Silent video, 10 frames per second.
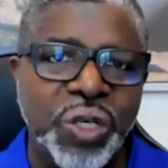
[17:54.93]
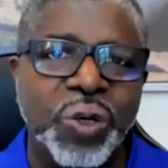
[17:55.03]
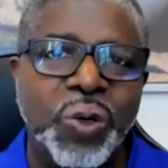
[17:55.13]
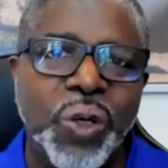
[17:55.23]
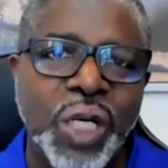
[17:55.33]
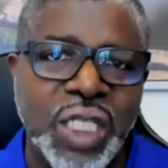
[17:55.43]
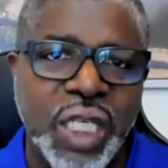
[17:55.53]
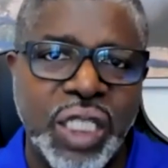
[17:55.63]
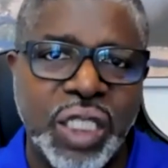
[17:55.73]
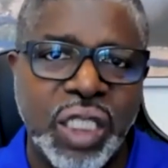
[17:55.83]

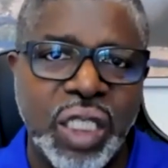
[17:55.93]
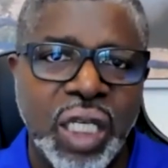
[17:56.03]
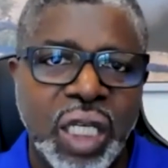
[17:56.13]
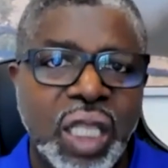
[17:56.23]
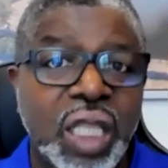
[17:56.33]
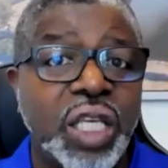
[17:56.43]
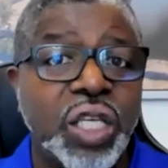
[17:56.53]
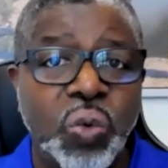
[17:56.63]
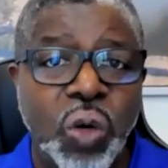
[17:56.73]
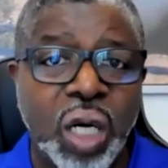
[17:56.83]
organization that you
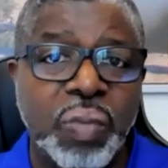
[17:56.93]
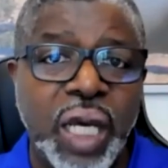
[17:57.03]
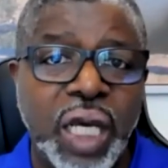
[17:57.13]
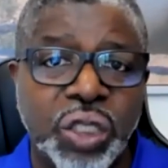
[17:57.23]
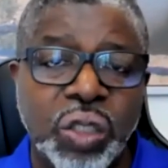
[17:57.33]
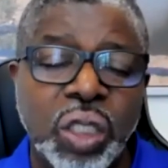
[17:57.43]
want to measure.